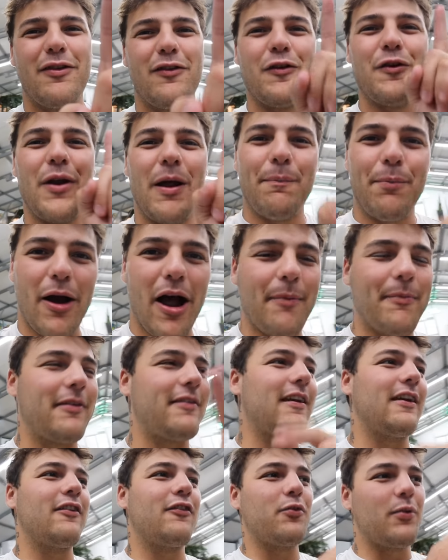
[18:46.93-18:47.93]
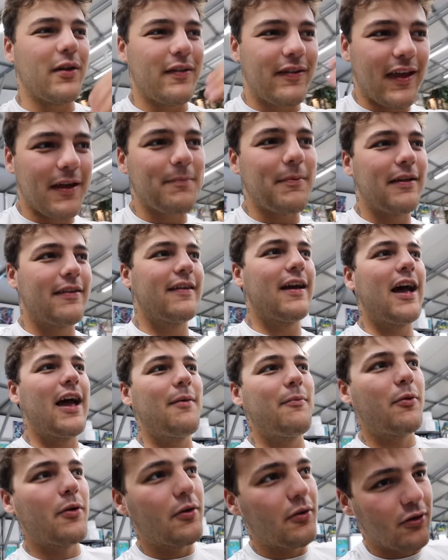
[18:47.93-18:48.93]
soon, I promise. I just want to take my
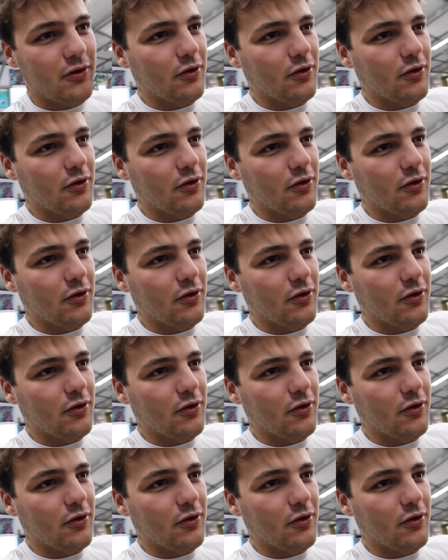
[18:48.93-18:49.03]
time. We're gonna